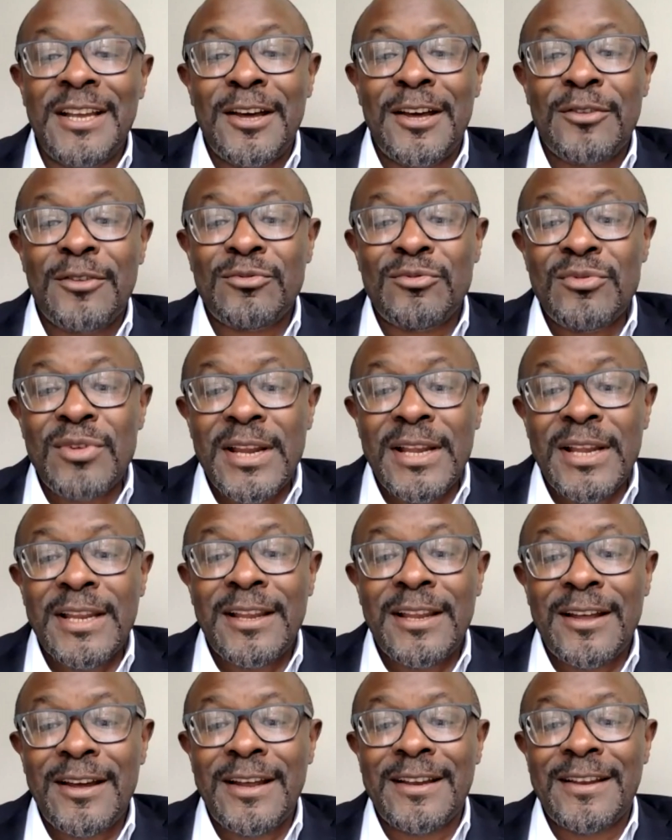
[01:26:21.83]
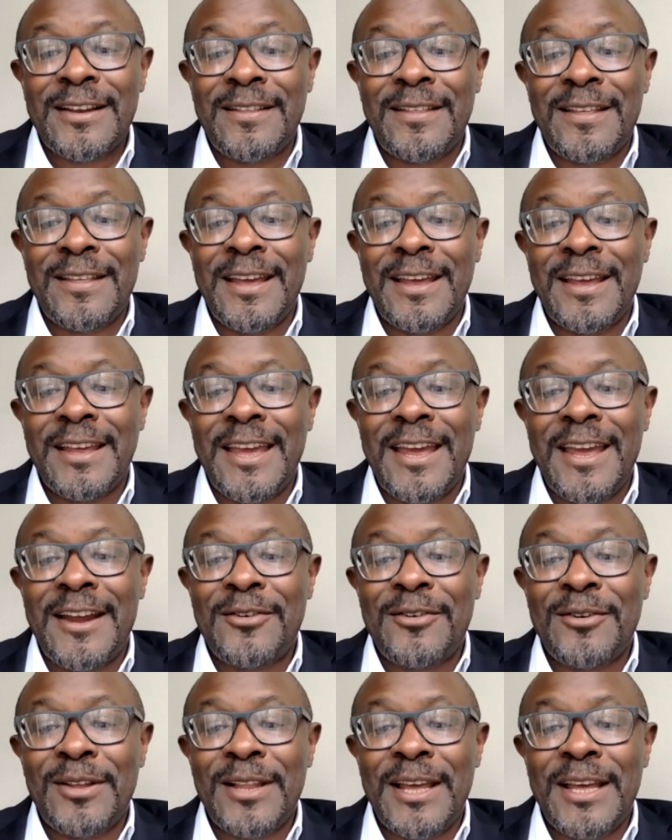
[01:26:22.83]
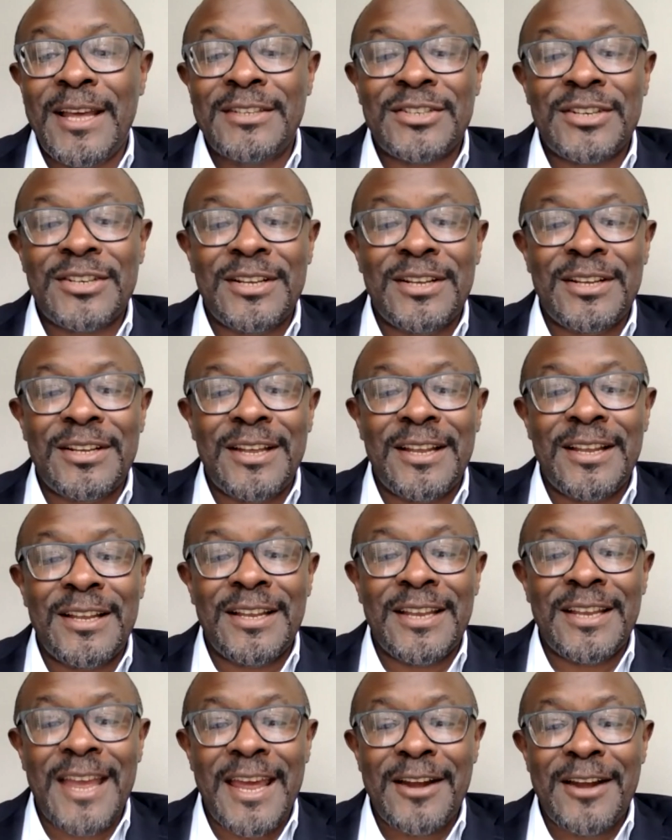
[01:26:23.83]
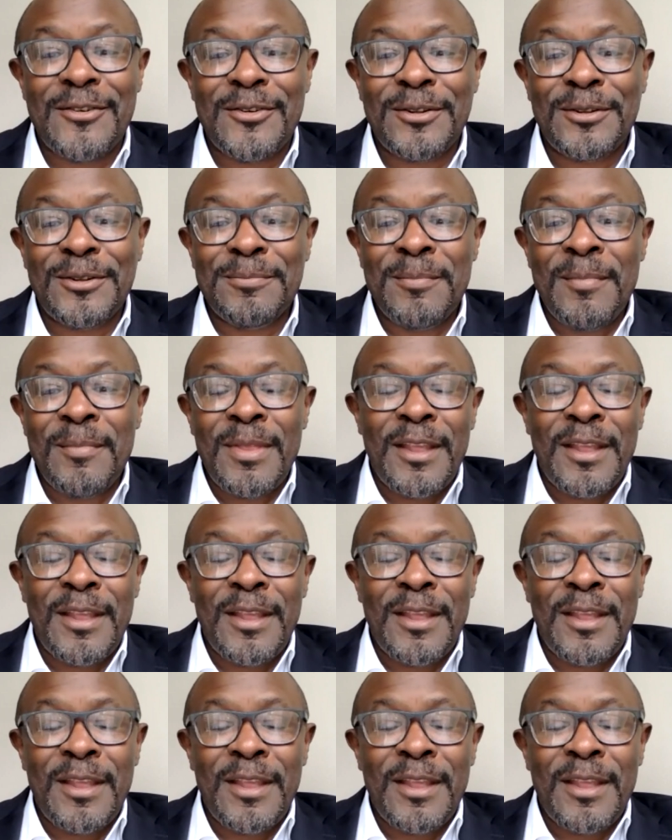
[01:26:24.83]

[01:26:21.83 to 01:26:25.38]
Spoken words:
I'd really like to thank Carole, Angela, and Carole.